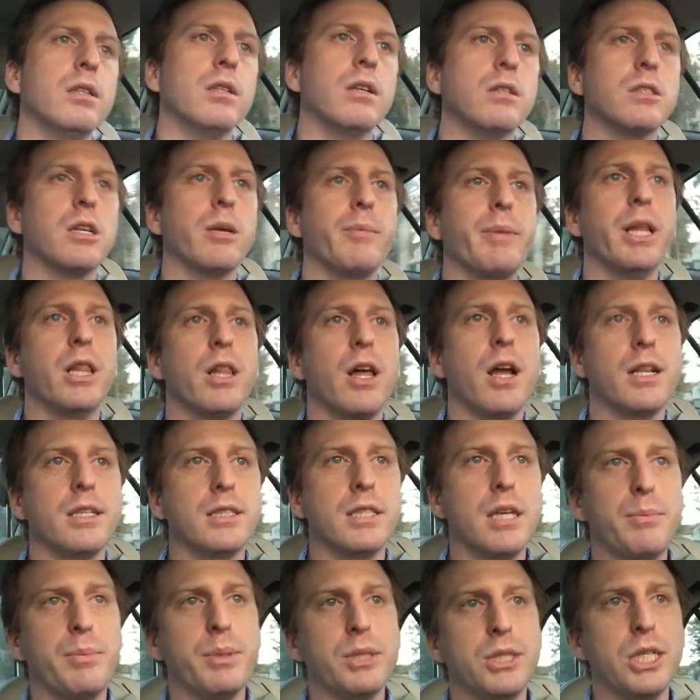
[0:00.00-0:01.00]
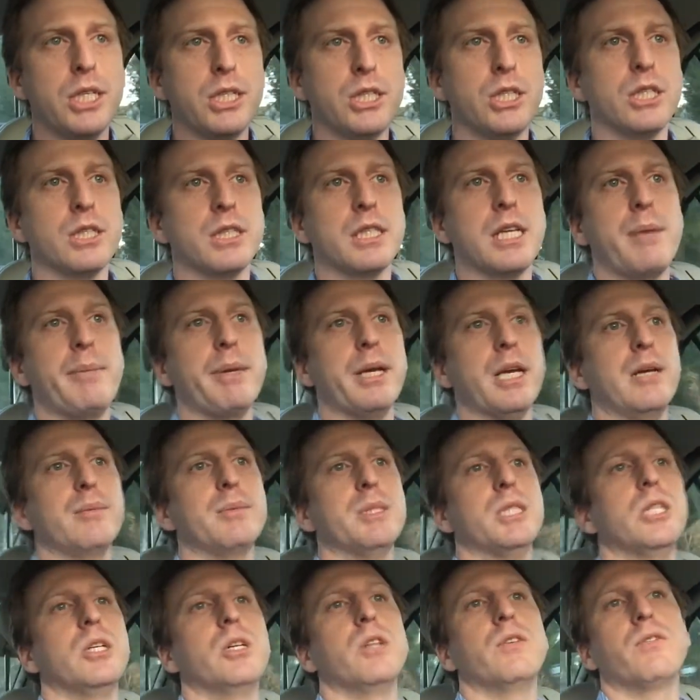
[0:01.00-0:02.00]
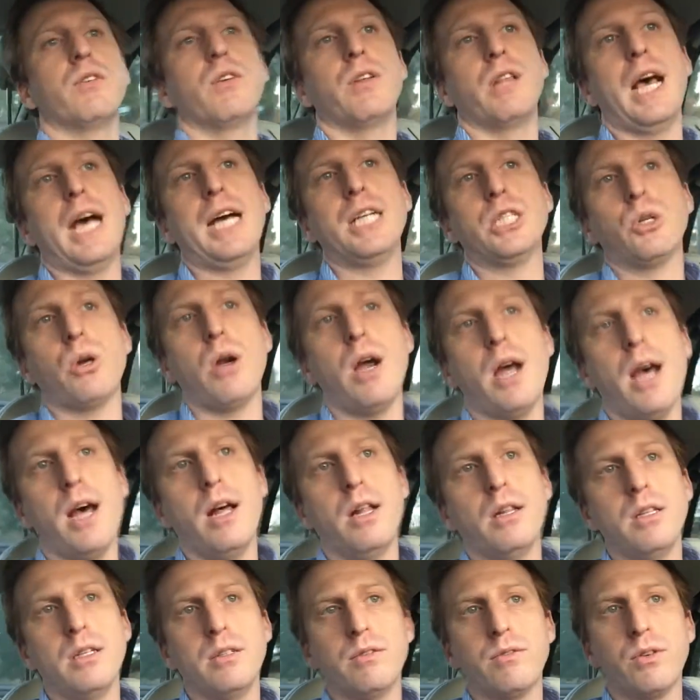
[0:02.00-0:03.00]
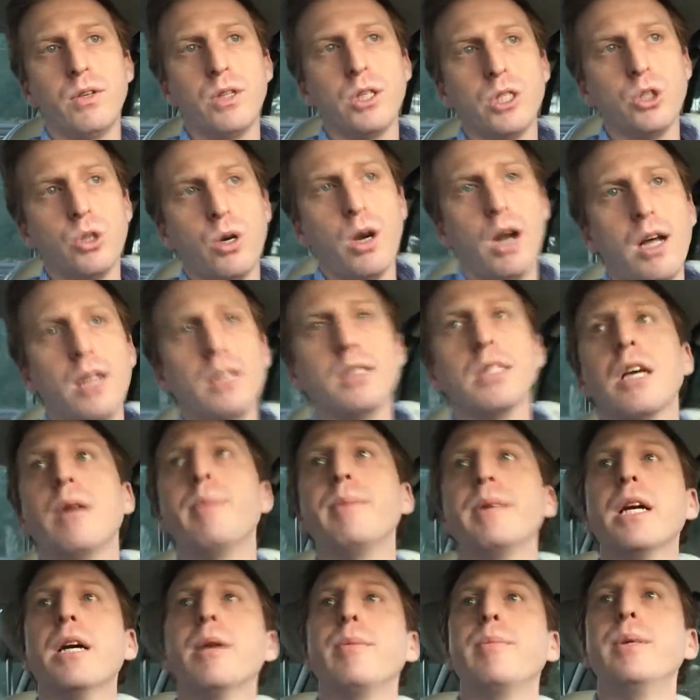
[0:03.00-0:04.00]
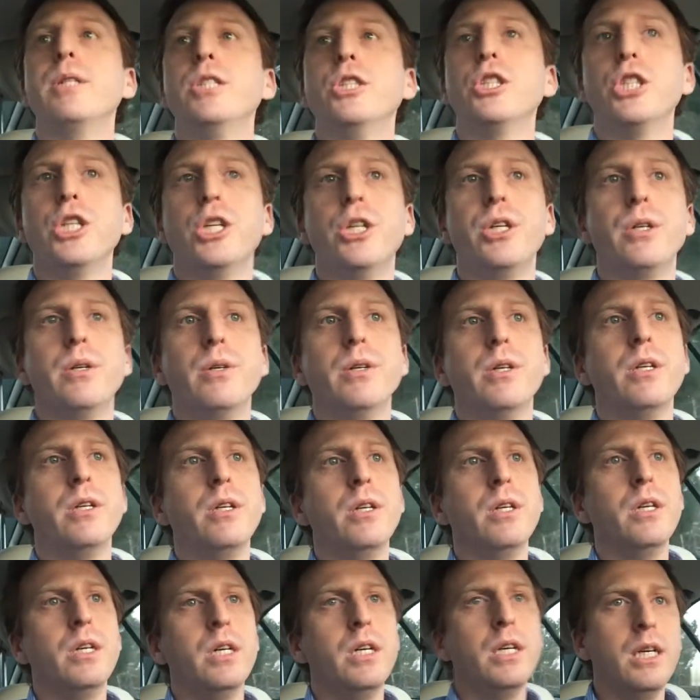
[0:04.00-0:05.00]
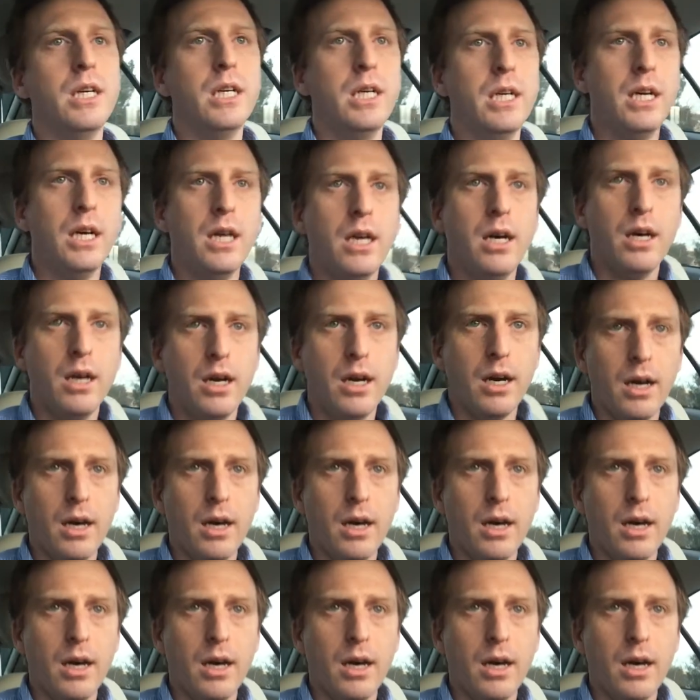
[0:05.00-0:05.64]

there's going to be a lot of depositions coming up soon for that trial and for the trials coming up in June.